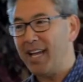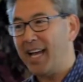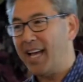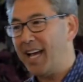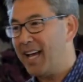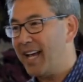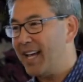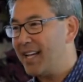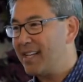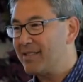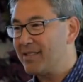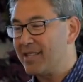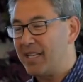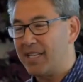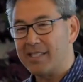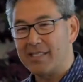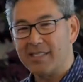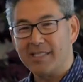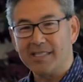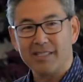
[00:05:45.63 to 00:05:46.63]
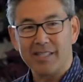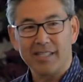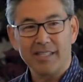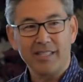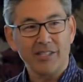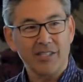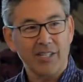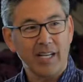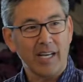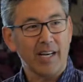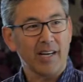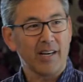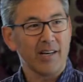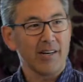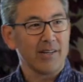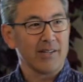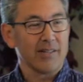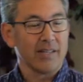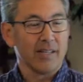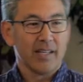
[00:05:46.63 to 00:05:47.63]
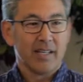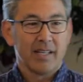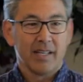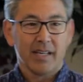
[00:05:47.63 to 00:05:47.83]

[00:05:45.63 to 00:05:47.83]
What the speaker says: that, Dennis and Cindy Chow.